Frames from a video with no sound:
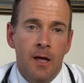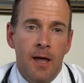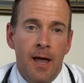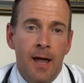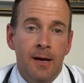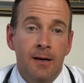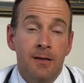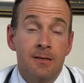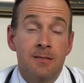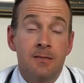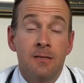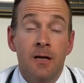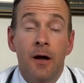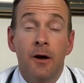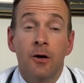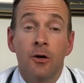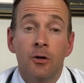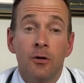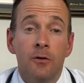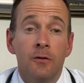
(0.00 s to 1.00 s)
and it's
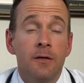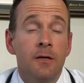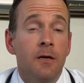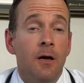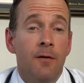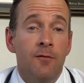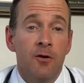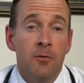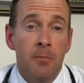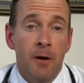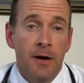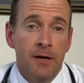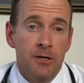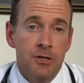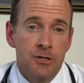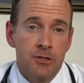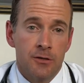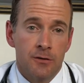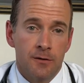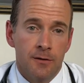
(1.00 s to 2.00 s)
not currently covered by
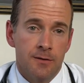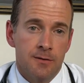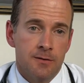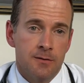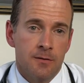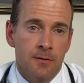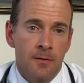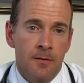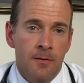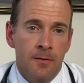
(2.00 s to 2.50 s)
insurance.